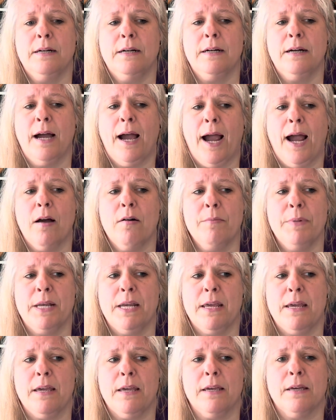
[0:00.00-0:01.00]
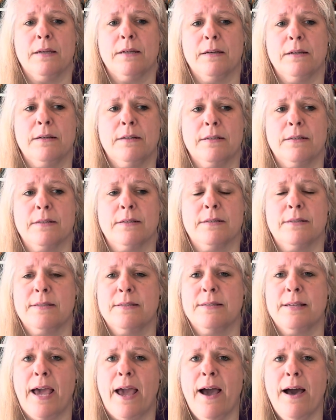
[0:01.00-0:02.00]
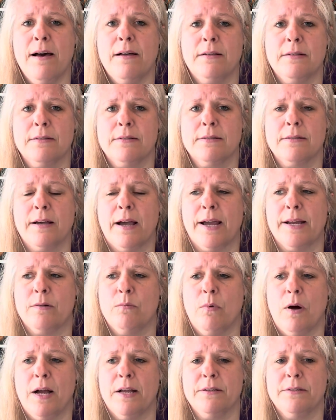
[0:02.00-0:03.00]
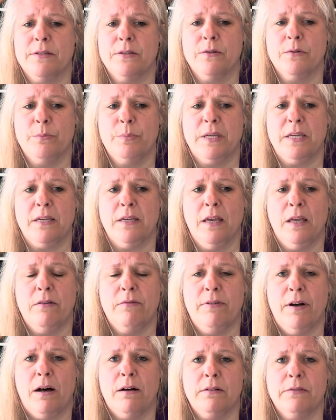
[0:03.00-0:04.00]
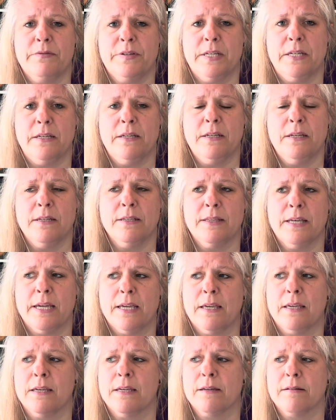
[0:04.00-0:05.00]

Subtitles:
how many sales I'd want to be involved in. Like,